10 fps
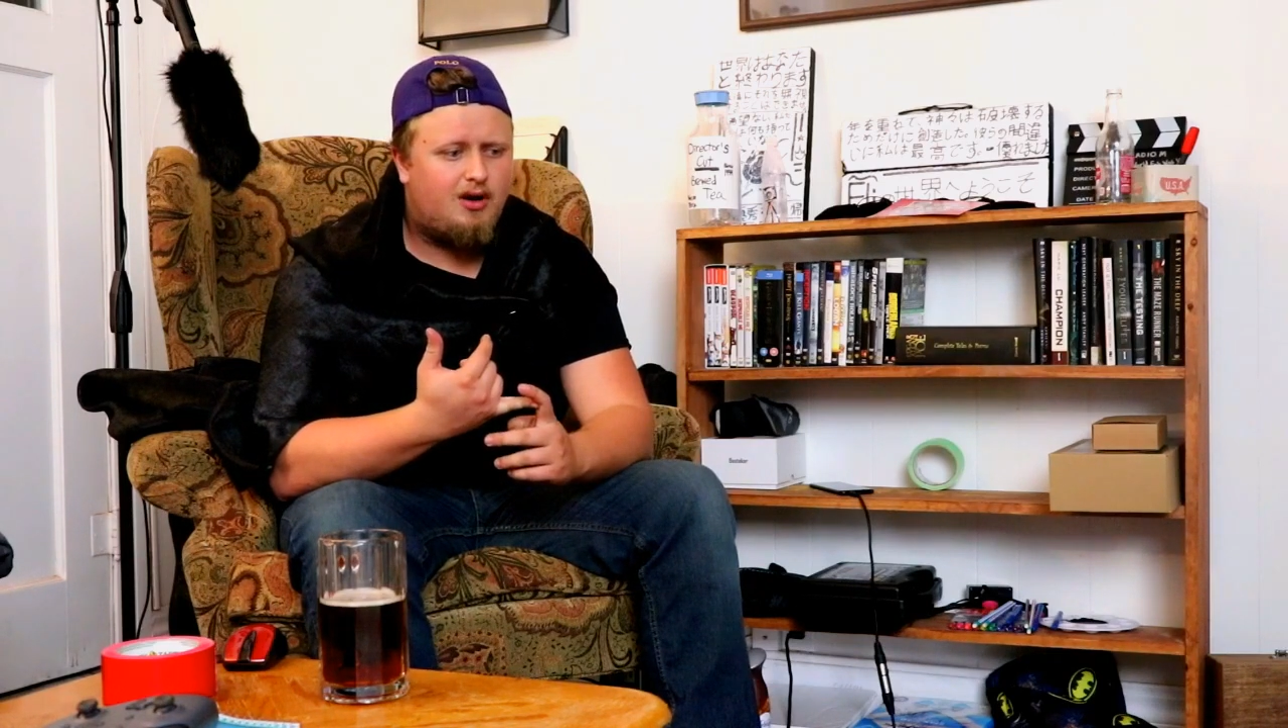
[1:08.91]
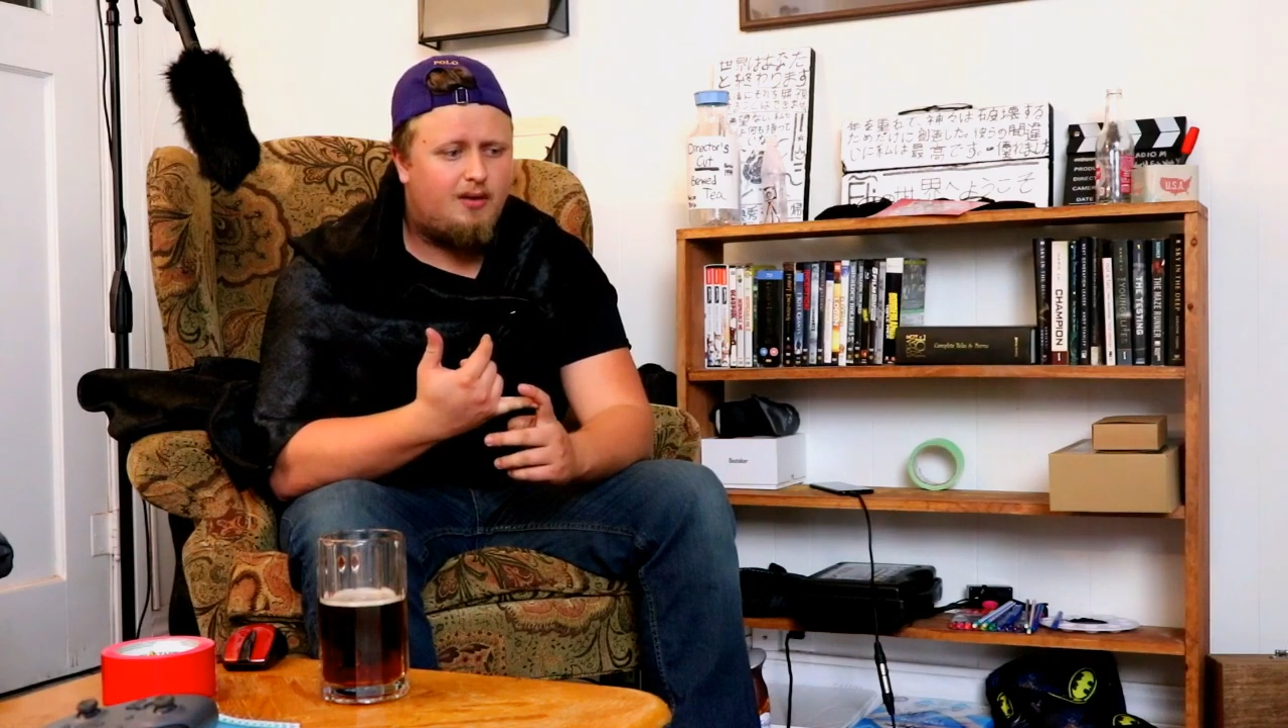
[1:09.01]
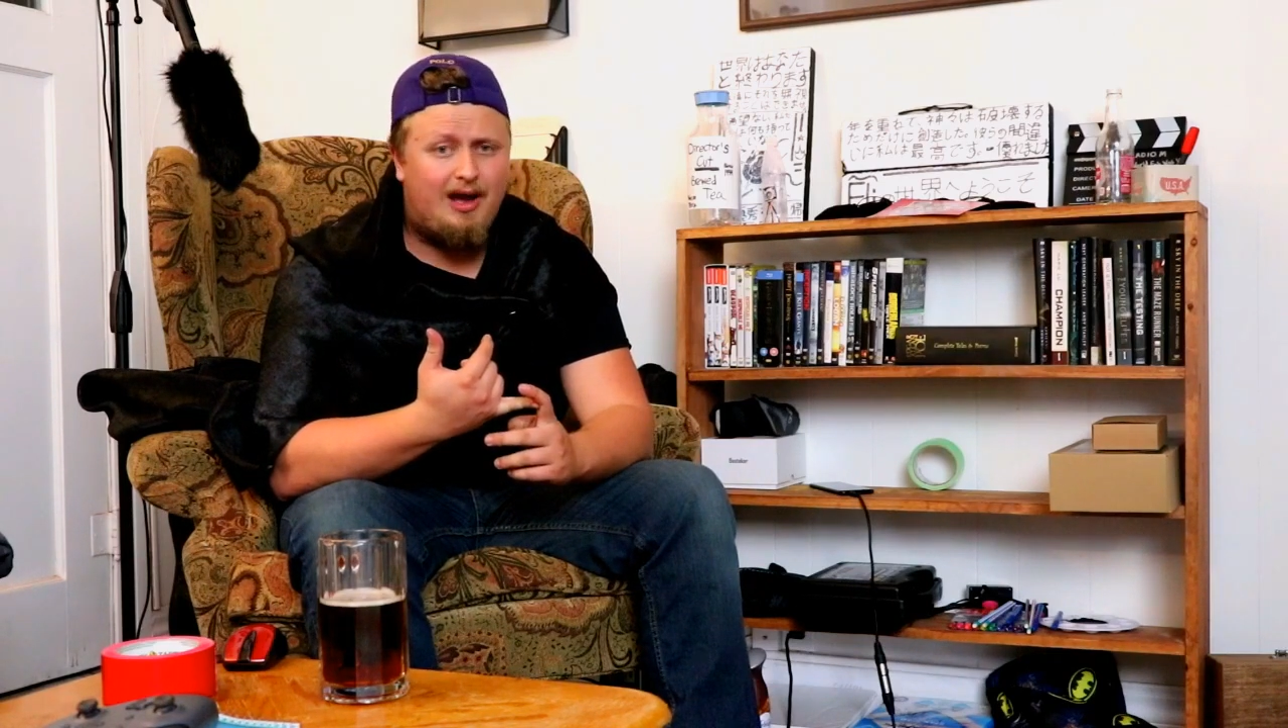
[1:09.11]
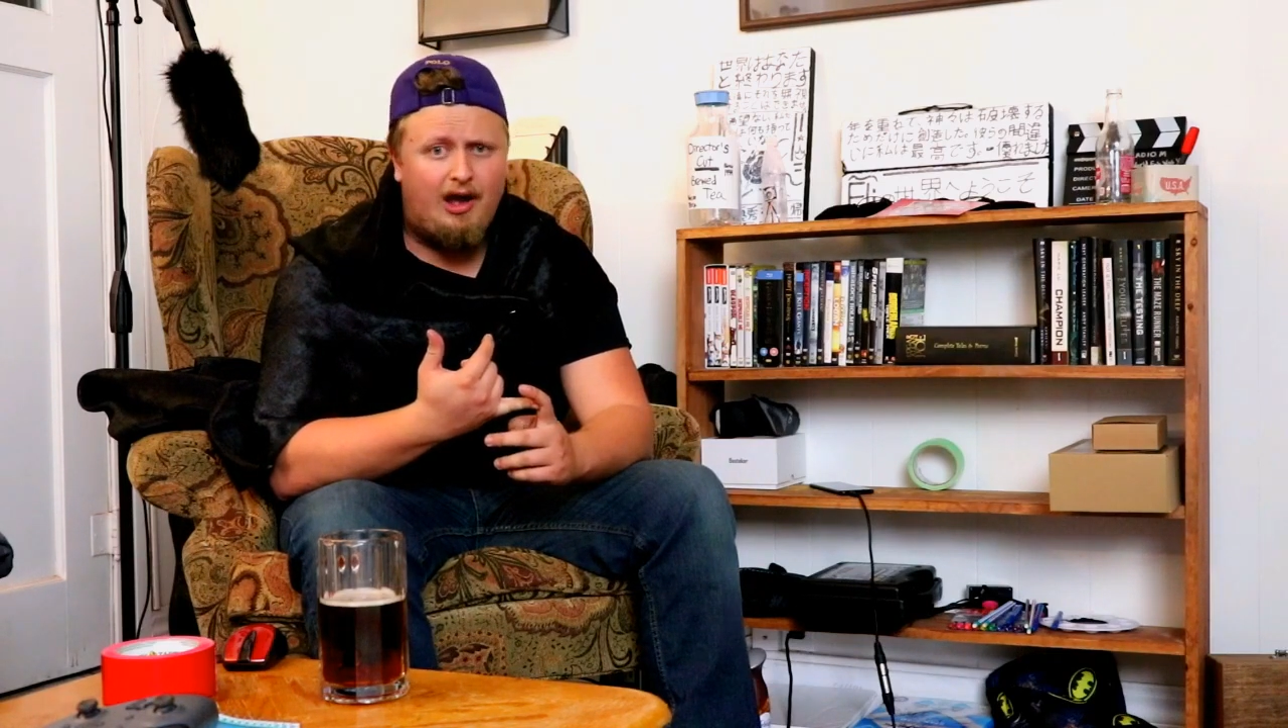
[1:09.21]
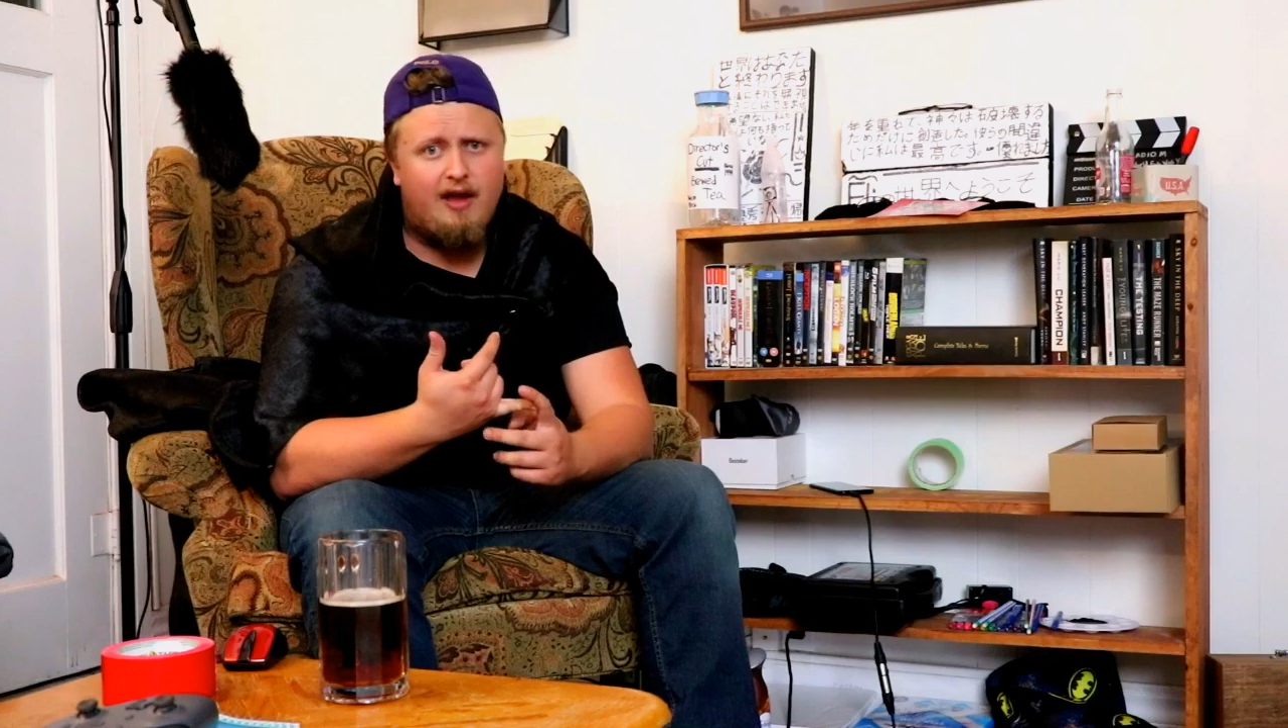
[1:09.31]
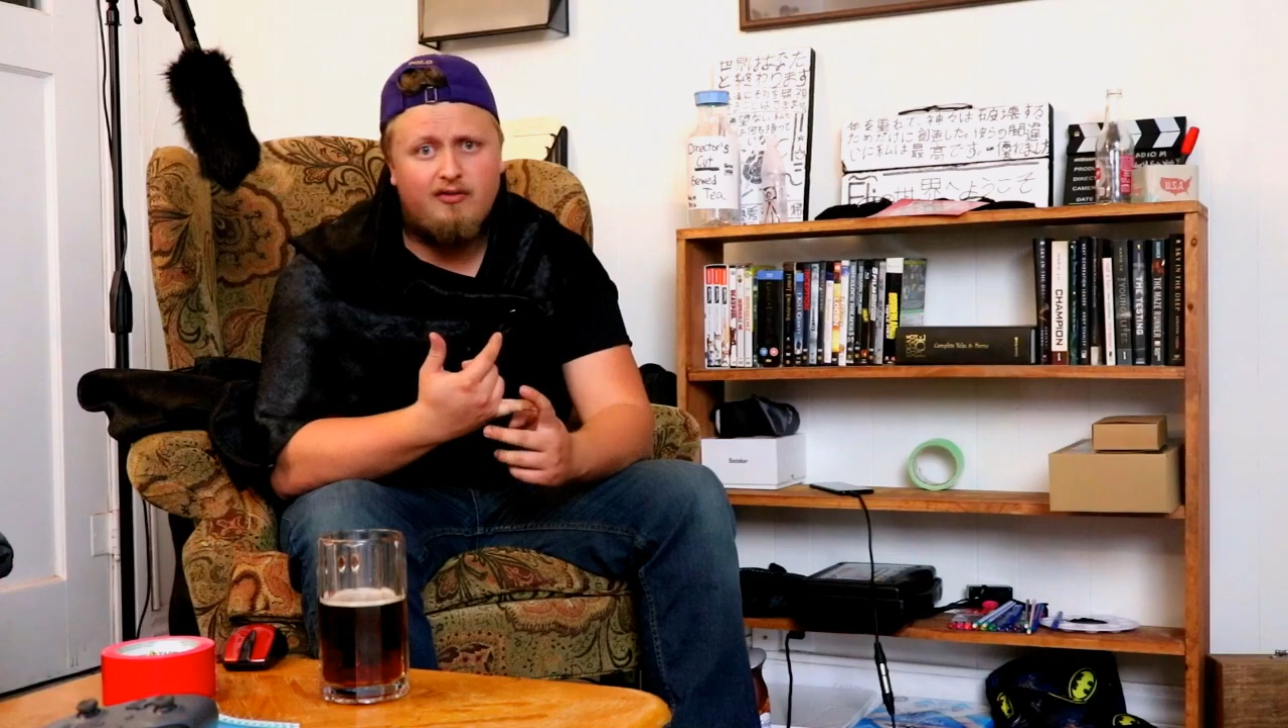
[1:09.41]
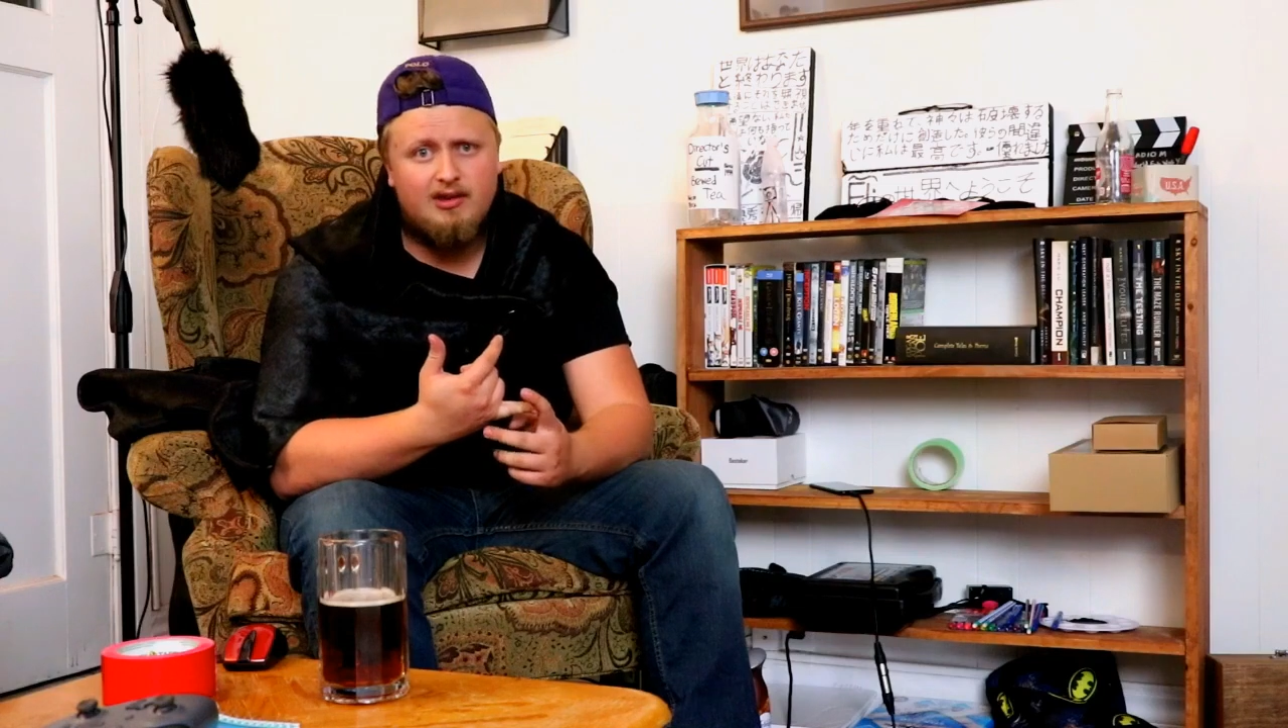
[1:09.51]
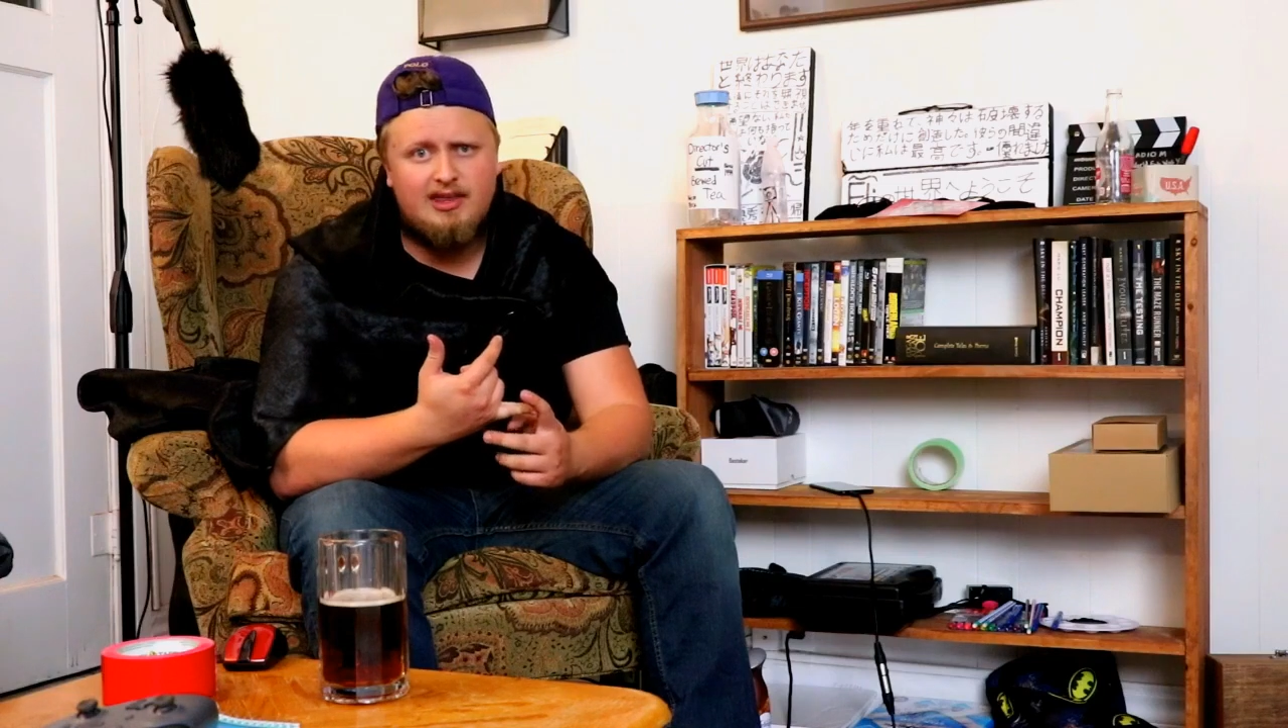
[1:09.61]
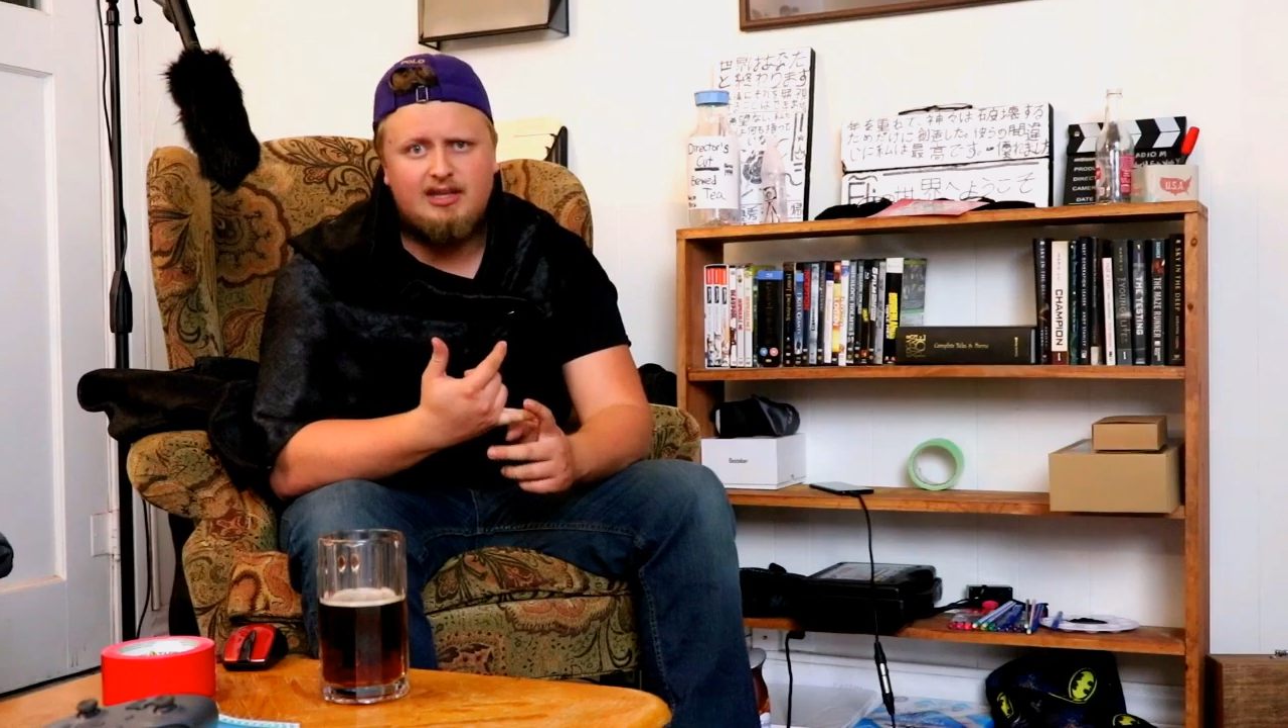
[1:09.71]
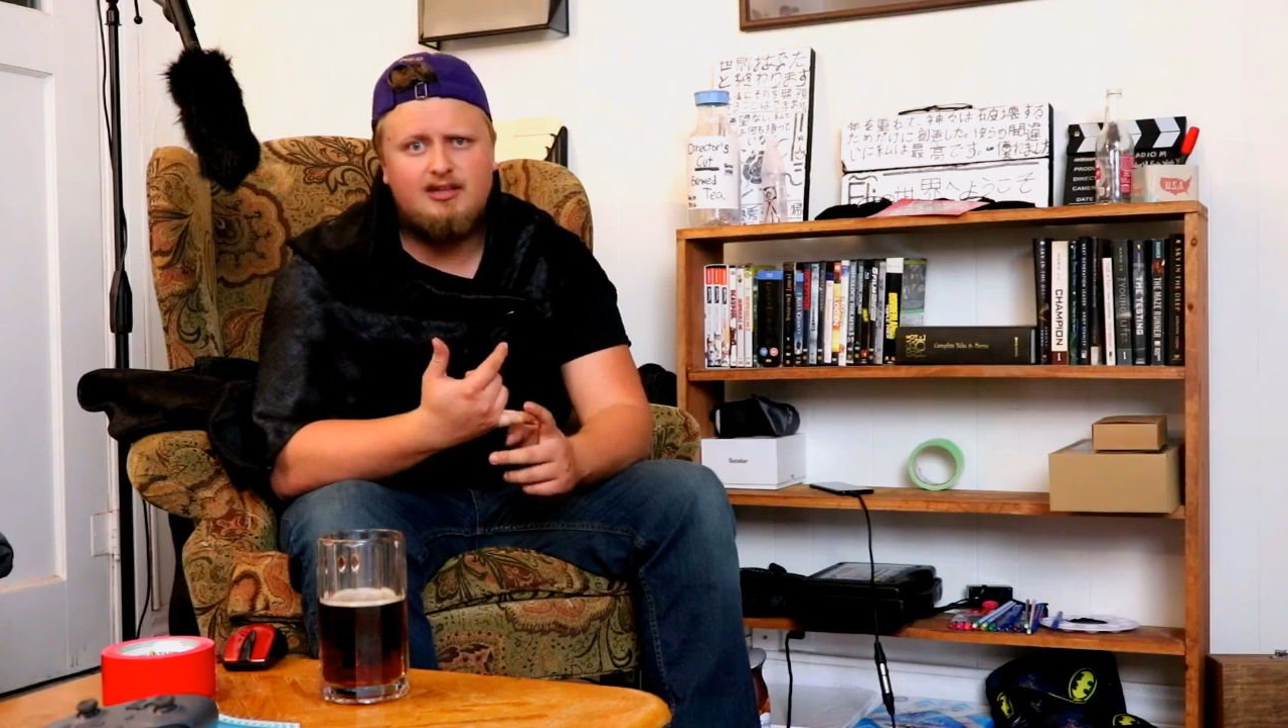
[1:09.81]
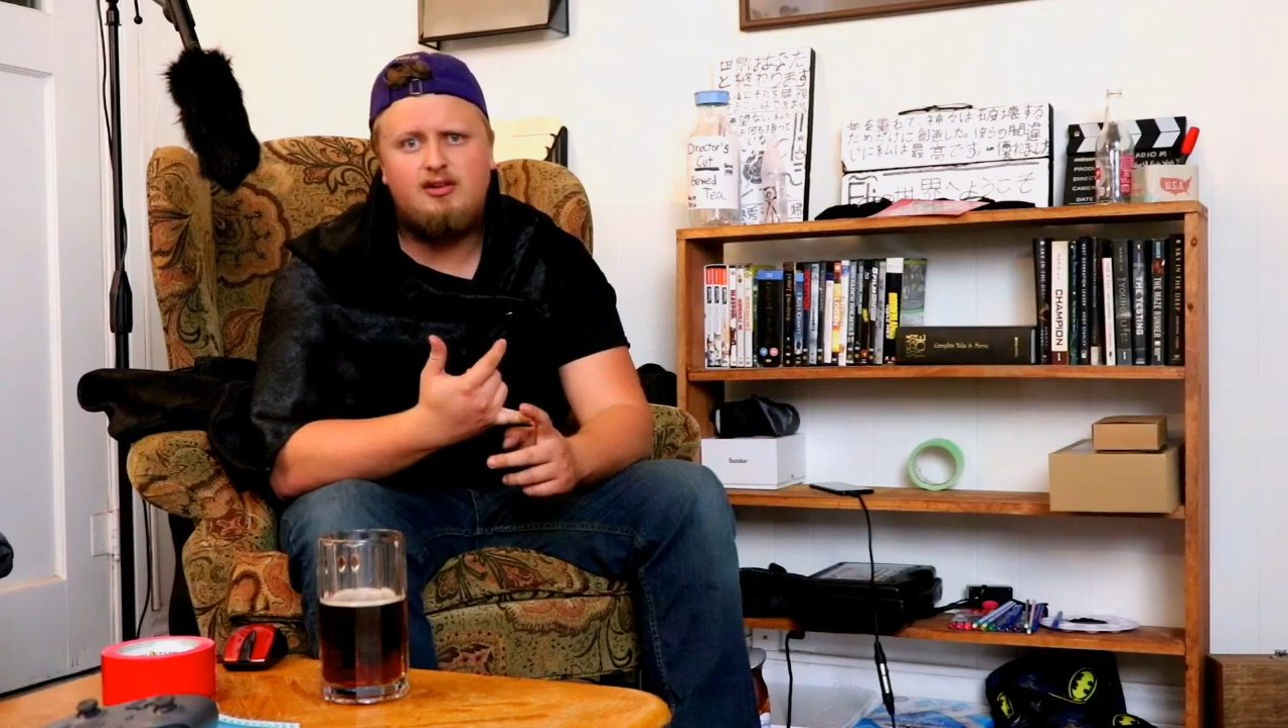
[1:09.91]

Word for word: about everything